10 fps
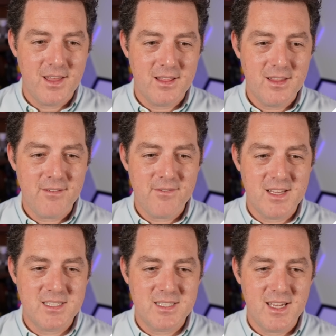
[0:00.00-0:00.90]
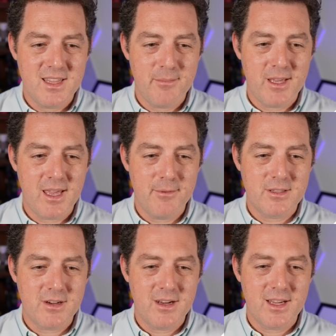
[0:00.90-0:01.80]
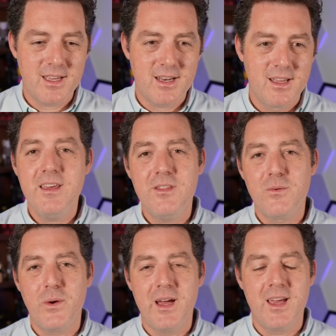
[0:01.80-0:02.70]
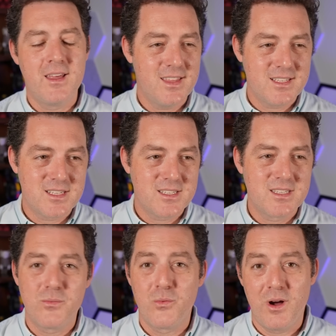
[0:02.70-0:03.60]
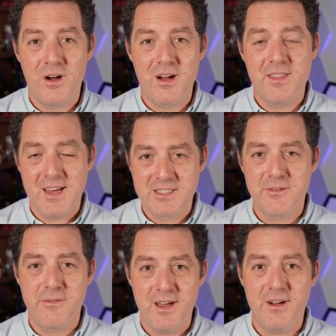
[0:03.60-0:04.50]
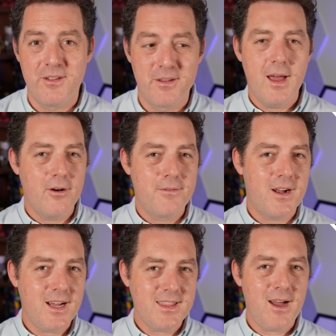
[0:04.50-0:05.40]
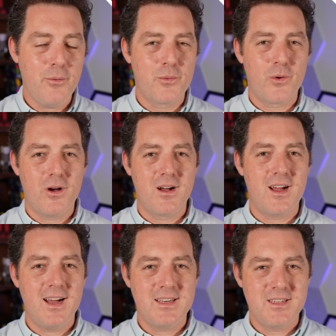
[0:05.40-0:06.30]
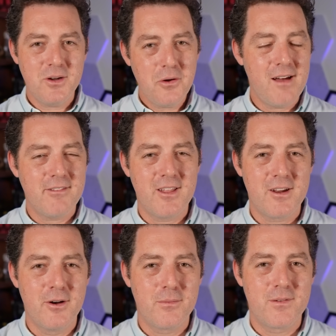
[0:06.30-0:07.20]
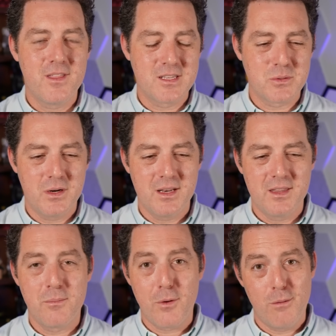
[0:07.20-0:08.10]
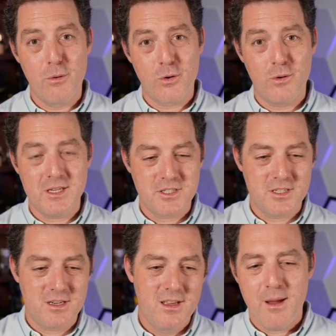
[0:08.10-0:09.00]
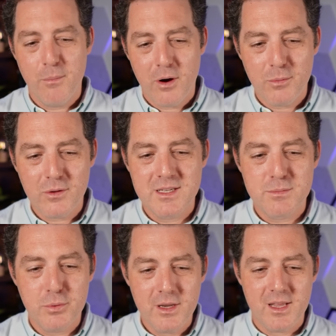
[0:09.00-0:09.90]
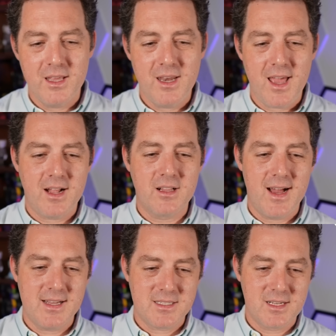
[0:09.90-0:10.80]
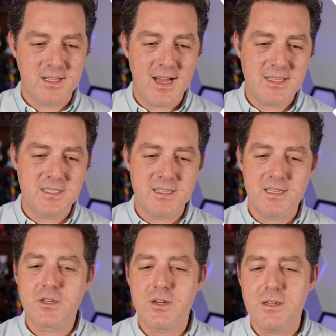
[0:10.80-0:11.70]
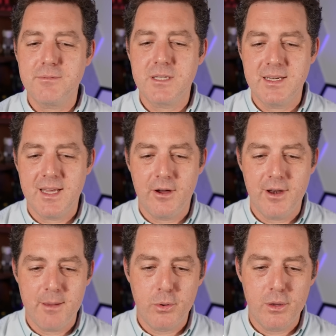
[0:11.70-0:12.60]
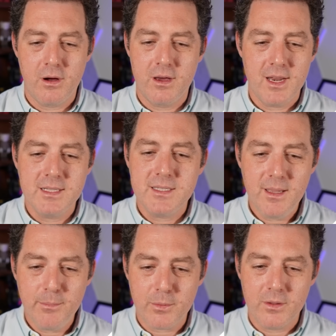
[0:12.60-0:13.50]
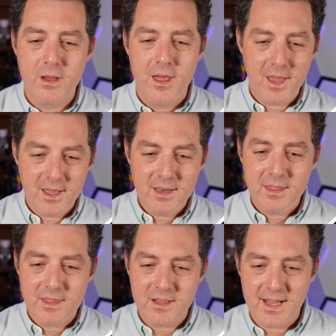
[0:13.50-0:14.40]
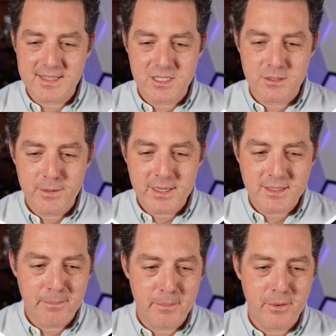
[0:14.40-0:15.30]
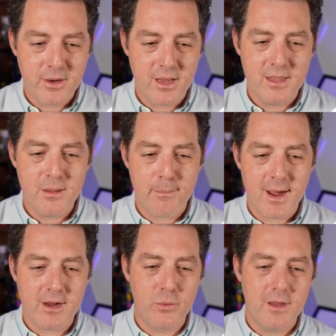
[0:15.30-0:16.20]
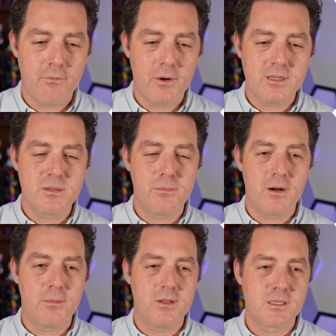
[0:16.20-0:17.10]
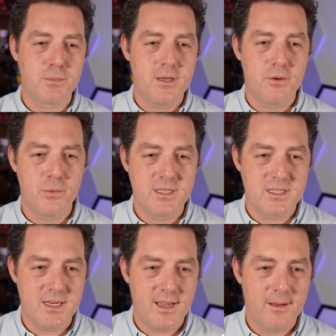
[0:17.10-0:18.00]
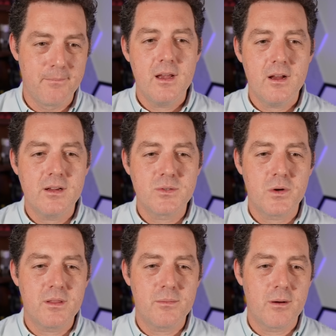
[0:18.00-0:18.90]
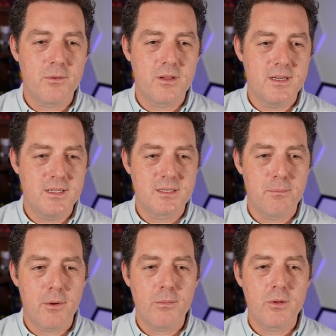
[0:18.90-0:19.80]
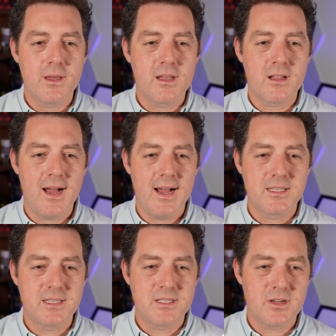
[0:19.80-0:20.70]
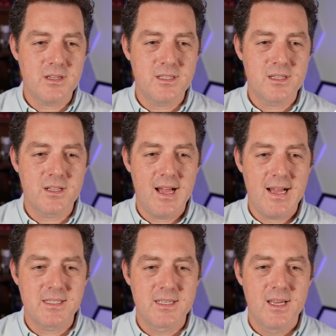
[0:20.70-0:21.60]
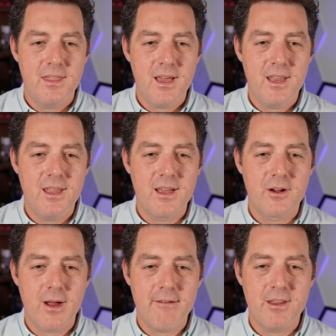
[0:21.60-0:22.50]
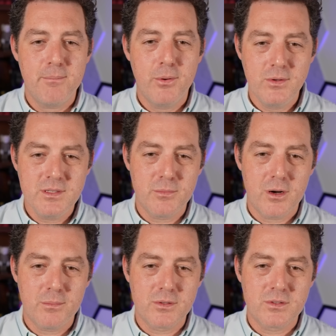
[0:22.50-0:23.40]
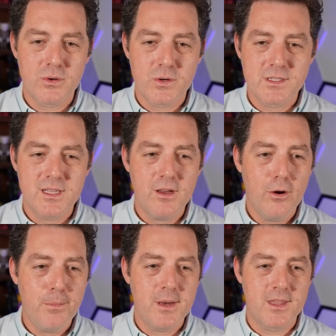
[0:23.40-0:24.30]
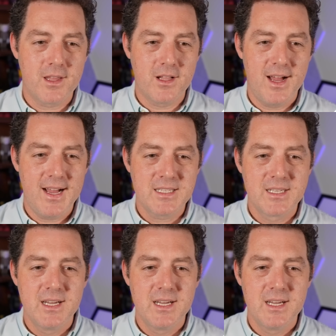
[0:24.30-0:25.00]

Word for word: They left, they stayed, they became a target target. Either way, this is wrong. That's a fail. Now, if it got that one wrong, I don't have a lot of hope for this one, the marble question. A marble is put in a glass. The glass is then turned upside down and put on a table. Then the glass is picked up and put in the microwave. Where's the marble? Explain your reasoning. Here's where the marble is. Marble in the glass. starts in the glass. Then gravity pulls the marble towards the opening of the glass.